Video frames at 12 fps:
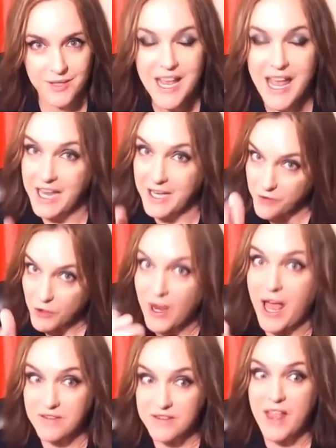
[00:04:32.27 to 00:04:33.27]
And if you're
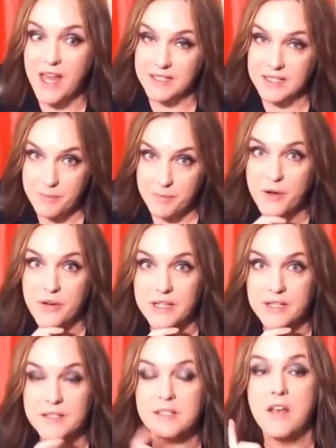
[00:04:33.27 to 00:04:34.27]
having that
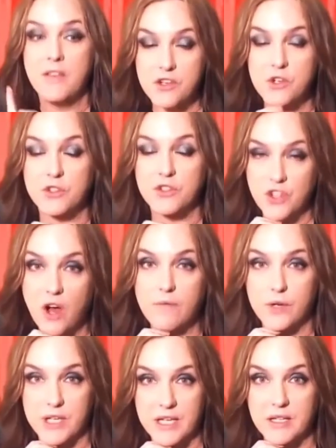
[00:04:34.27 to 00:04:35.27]
experience, then you're
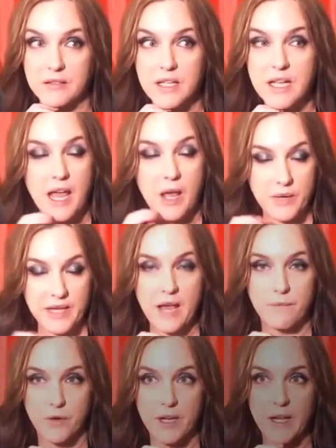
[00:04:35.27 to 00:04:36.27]
sovereign in it. And we can't forget